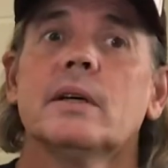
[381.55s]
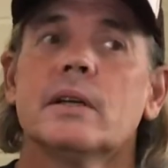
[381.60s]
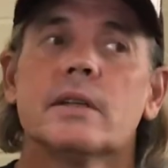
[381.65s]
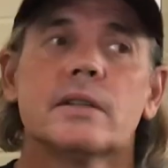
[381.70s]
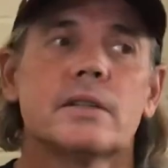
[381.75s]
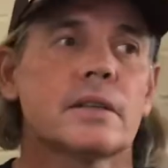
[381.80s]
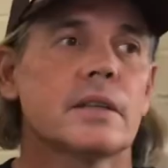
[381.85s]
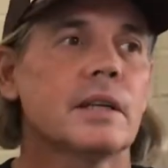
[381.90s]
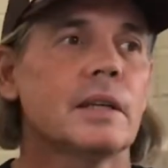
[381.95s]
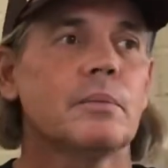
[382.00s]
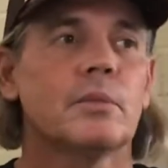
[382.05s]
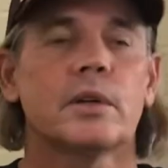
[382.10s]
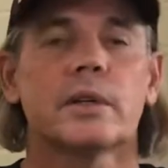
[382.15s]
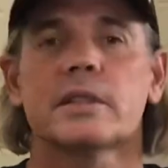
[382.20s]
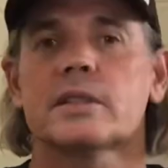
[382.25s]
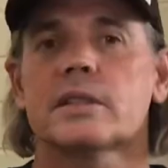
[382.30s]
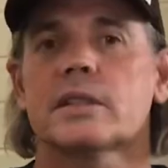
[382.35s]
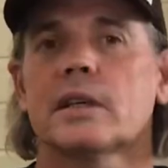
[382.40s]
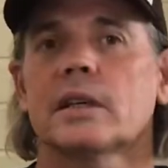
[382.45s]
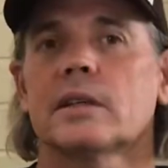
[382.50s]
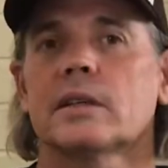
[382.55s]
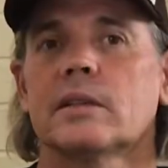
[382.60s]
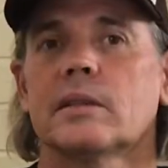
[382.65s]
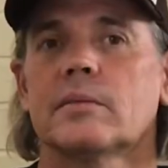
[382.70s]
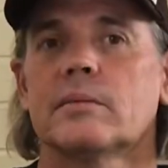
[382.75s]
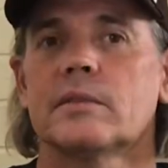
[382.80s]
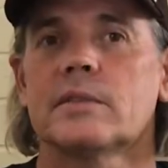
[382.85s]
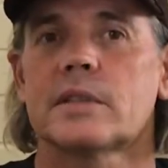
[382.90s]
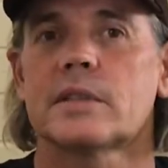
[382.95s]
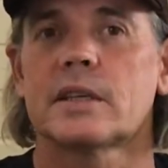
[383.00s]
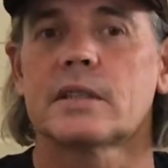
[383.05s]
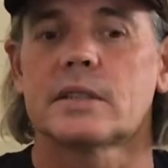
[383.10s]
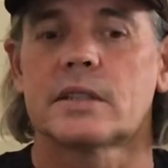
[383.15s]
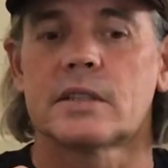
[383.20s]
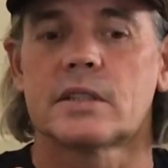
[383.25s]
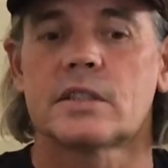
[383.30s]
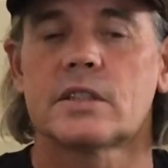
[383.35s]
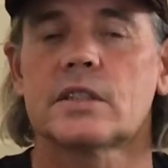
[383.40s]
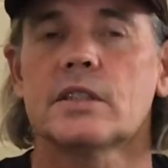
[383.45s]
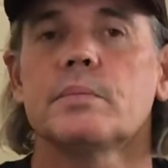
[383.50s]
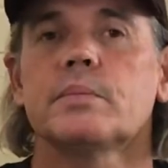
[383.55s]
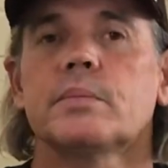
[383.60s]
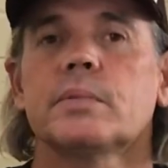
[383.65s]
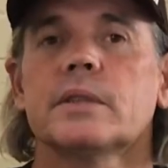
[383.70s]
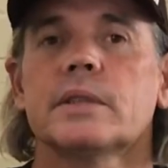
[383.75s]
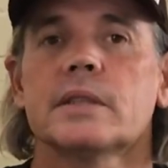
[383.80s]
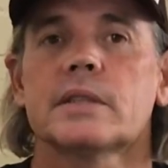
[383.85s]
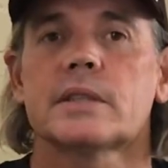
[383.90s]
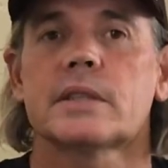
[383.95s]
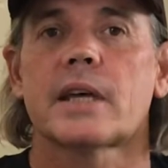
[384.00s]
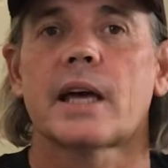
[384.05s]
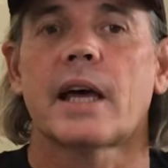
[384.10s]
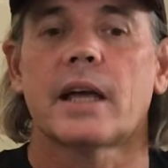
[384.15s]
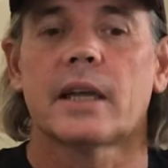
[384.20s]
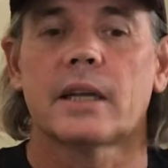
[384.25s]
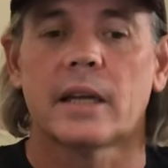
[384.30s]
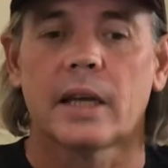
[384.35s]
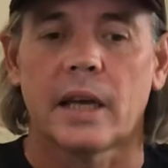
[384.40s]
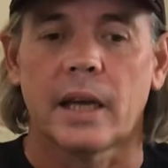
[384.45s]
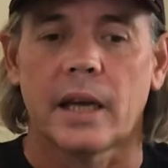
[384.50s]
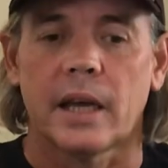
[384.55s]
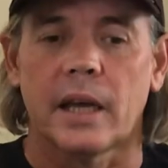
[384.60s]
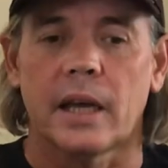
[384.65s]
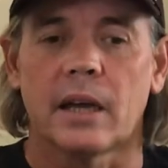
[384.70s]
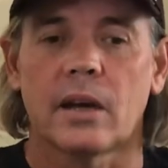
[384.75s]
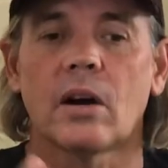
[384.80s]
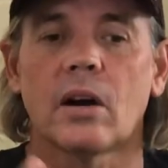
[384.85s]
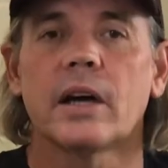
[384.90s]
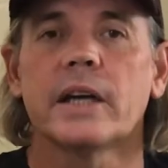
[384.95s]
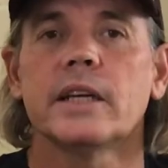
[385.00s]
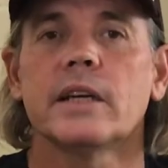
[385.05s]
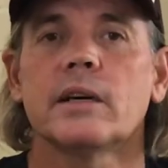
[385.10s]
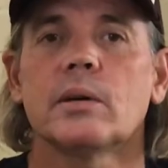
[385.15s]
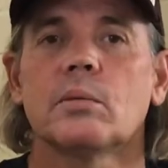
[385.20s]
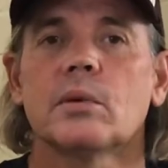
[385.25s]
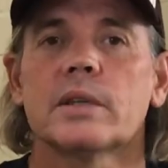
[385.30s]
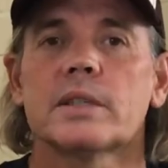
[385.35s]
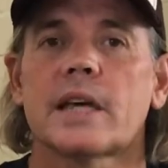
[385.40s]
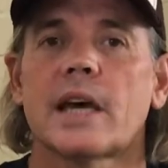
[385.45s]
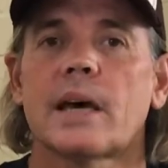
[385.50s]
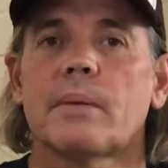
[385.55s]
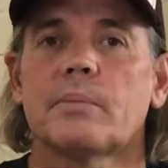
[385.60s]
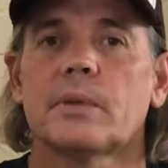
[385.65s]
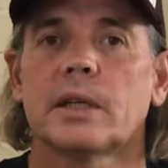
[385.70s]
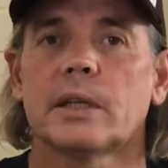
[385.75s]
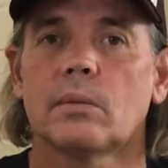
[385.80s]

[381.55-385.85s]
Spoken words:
So they might start a conversation simply as that, and I know what's happening.